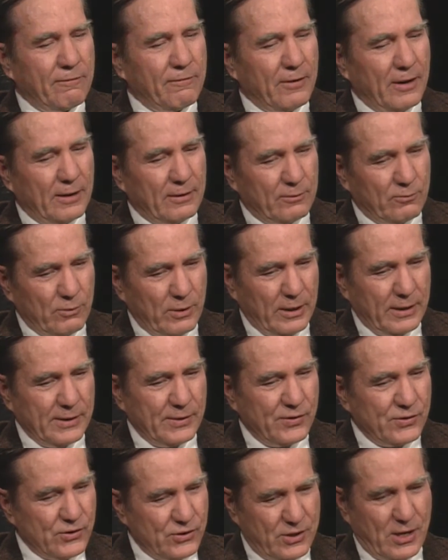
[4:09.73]
felt
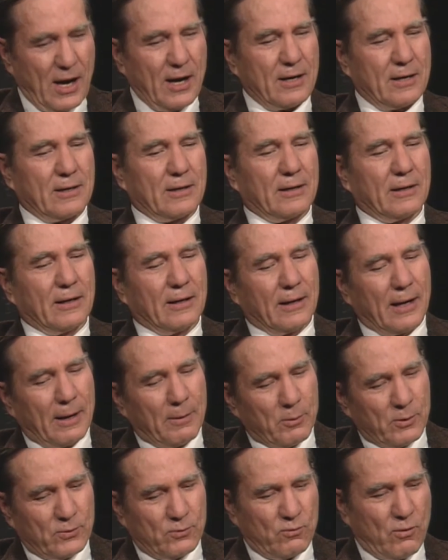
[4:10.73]
really stuck, and
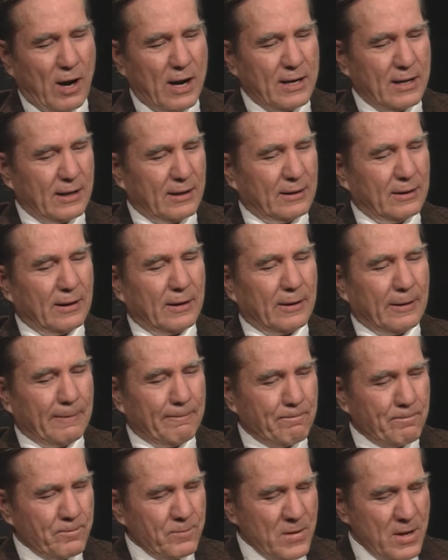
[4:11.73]
I was writing
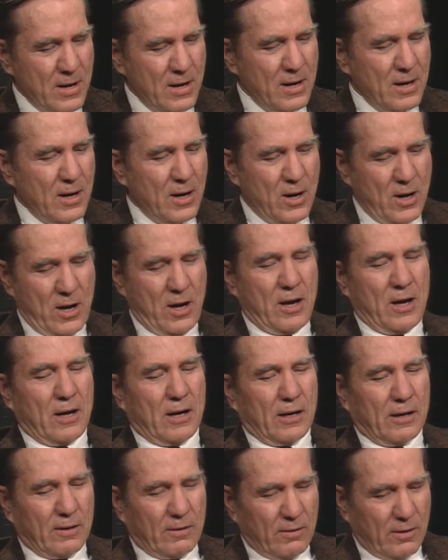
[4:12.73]

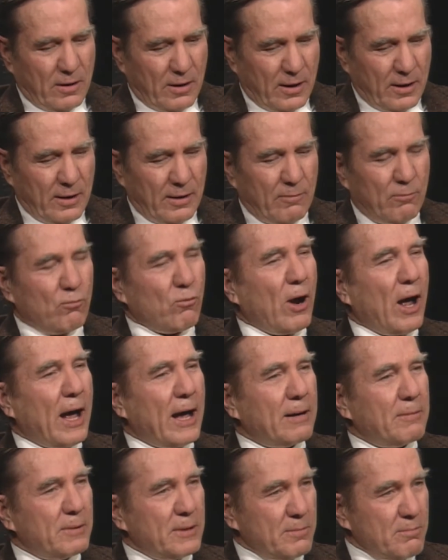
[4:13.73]
in
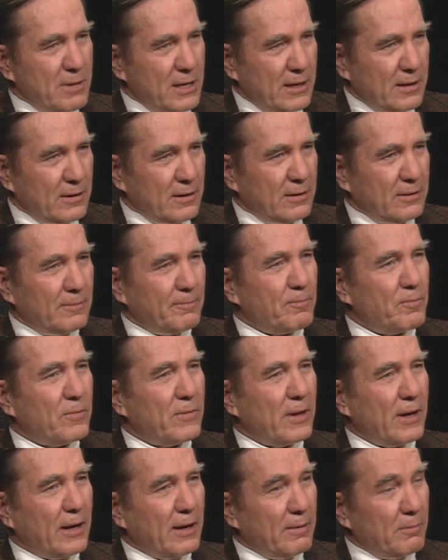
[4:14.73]
rhyme and meter,
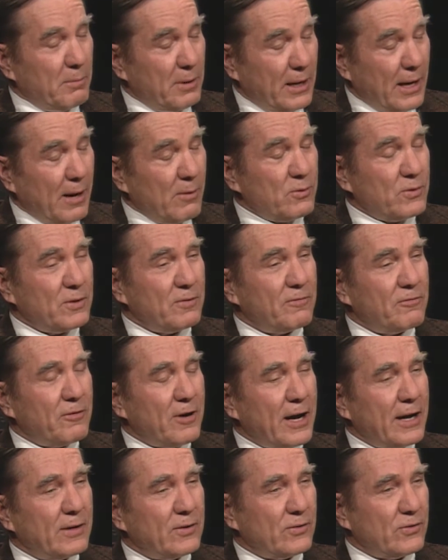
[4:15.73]
but I was in
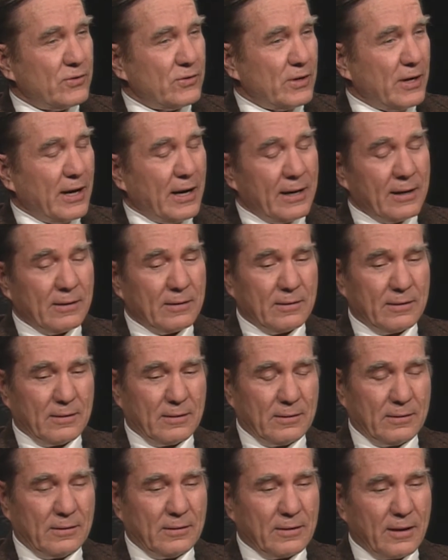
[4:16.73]
France,
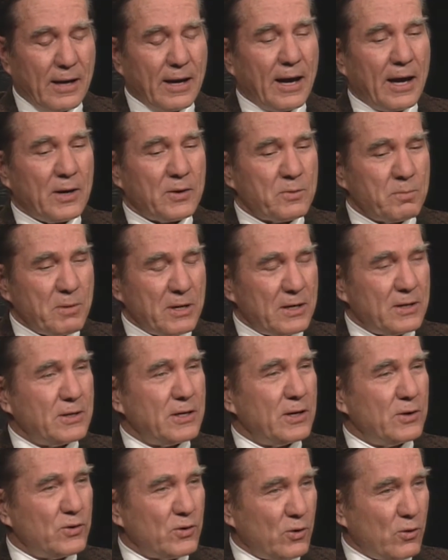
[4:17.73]
and they asked me to
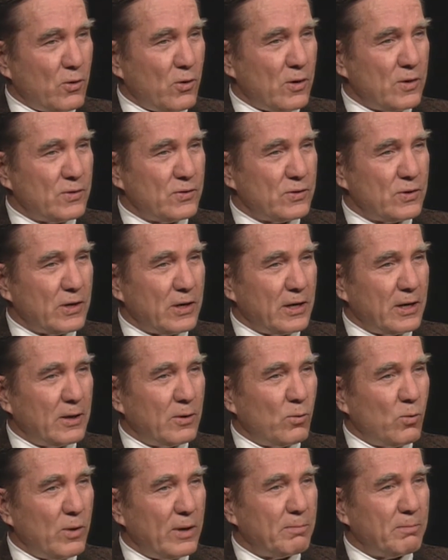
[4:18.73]
teach a course
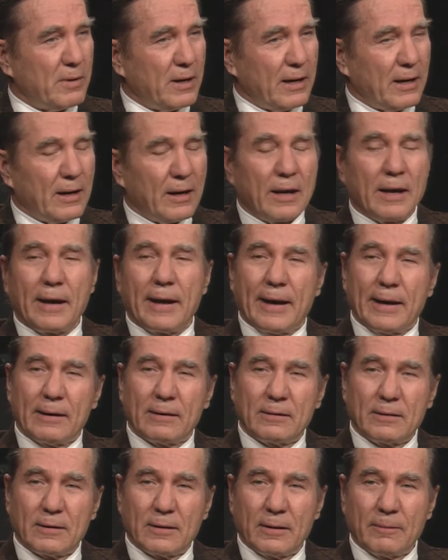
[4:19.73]
in Whitman
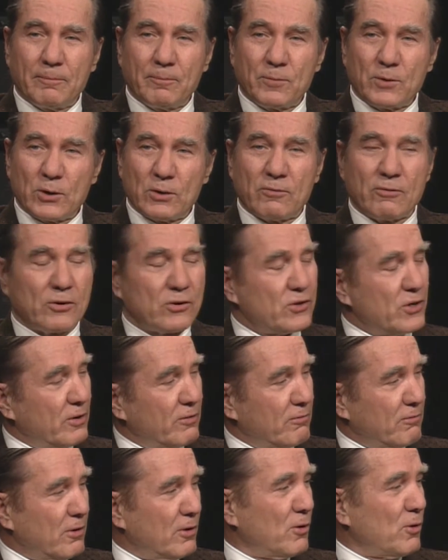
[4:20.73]
at the
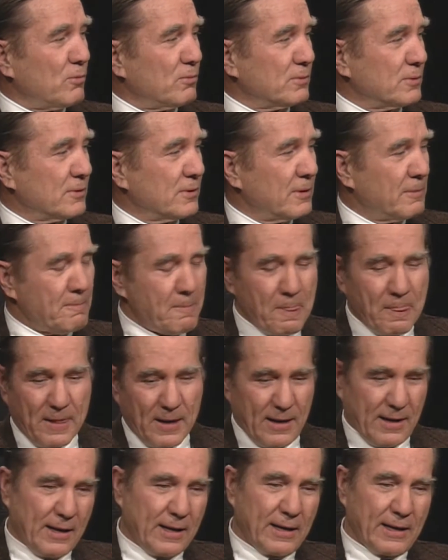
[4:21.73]
University of Grenoble,
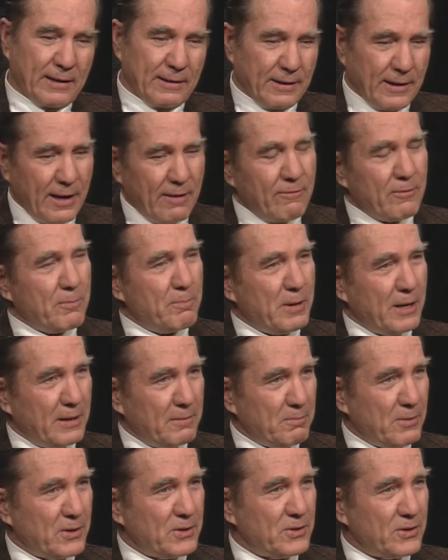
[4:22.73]
and I had never
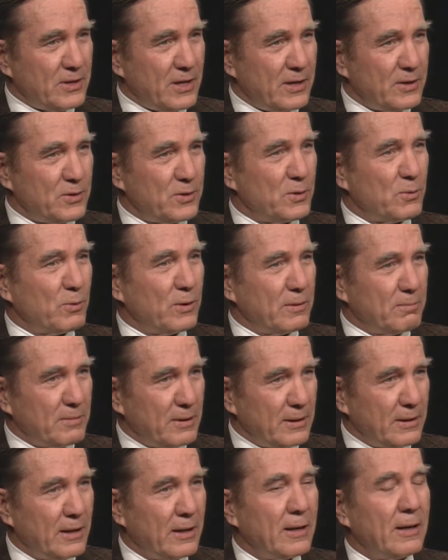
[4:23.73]
paid much attention to
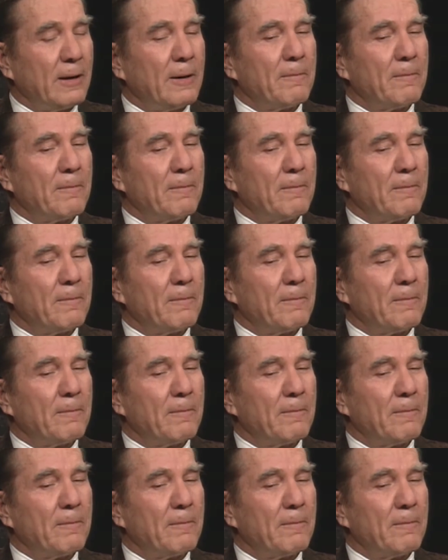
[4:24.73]
Whitman,